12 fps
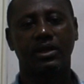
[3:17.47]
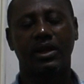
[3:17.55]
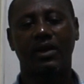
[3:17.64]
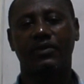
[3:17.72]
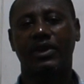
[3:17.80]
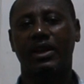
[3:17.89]

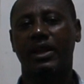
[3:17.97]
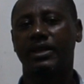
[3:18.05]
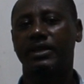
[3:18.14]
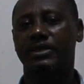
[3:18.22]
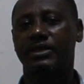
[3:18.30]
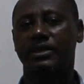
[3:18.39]
They have the
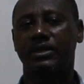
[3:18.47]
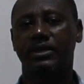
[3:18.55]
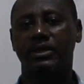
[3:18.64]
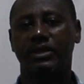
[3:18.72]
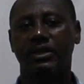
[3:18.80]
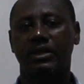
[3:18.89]
length
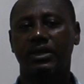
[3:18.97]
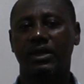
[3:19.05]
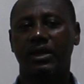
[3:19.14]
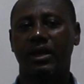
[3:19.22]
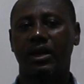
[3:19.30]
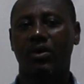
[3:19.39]

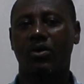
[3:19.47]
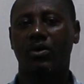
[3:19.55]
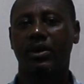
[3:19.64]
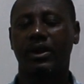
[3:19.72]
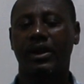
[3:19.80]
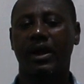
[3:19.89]

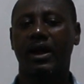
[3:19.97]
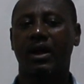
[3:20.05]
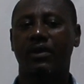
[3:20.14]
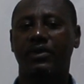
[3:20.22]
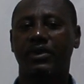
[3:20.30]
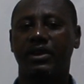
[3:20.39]
or they can
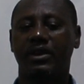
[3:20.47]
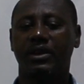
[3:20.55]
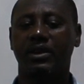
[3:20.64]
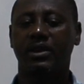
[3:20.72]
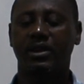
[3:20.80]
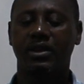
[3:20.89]
have
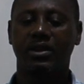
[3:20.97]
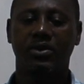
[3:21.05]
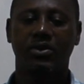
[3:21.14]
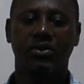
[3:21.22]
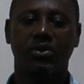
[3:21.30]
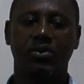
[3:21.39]

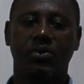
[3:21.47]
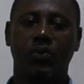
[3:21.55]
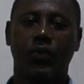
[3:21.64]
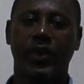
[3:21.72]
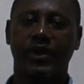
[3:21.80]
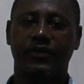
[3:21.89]

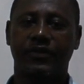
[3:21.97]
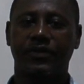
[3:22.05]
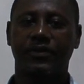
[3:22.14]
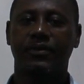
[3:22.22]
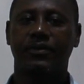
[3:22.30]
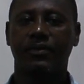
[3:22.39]
the width.
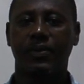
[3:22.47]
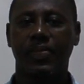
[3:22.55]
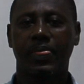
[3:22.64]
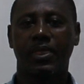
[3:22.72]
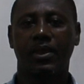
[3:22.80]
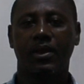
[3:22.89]

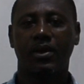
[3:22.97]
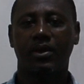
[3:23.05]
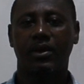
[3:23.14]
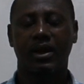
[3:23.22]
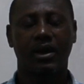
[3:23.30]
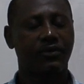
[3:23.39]

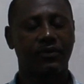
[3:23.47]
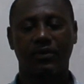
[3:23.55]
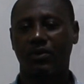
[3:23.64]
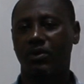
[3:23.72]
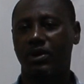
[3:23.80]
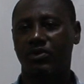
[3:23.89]
They have
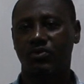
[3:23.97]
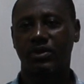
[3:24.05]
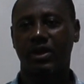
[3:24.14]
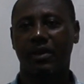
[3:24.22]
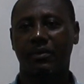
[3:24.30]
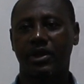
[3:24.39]
only
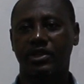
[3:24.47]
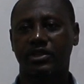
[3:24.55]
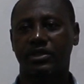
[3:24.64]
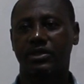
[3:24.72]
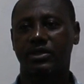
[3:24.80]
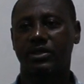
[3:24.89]
two
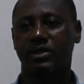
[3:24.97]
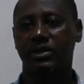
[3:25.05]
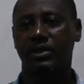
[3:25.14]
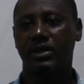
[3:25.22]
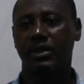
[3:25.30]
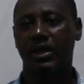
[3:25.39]
dimensions.
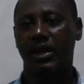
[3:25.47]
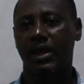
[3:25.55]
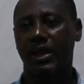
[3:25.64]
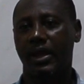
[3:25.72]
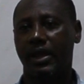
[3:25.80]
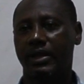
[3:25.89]

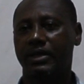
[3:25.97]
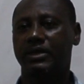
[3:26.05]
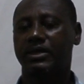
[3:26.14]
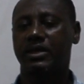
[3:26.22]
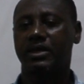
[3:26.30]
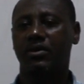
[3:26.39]

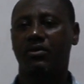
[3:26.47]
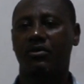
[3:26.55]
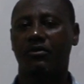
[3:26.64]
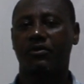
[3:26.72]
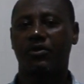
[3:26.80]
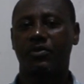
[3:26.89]
And
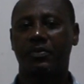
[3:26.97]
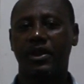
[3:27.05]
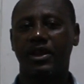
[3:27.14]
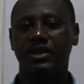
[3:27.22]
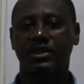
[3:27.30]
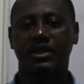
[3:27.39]
for
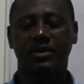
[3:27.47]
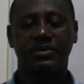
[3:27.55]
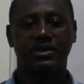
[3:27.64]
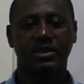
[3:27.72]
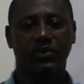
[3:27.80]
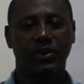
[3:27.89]
plane
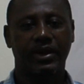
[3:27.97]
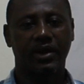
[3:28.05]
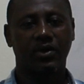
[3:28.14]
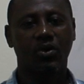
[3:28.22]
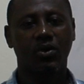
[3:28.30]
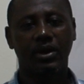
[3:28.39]
shapes, we
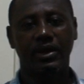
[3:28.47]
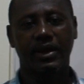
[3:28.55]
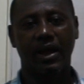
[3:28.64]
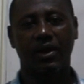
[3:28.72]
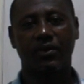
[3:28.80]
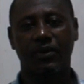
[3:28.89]
can only
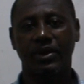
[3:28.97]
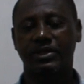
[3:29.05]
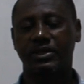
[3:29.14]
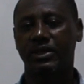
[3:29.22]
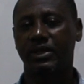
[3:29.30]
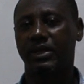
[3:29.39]

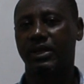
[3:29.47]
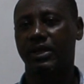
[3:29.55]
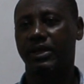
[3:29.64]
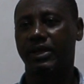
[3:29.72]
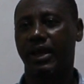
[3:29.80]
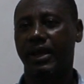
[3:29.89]
calculate
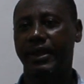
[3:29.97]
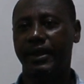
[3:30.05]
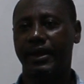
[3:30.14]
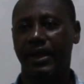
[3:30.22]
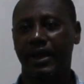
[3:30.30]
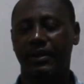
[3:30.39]
their
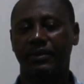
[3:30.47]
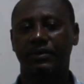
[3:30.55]
area.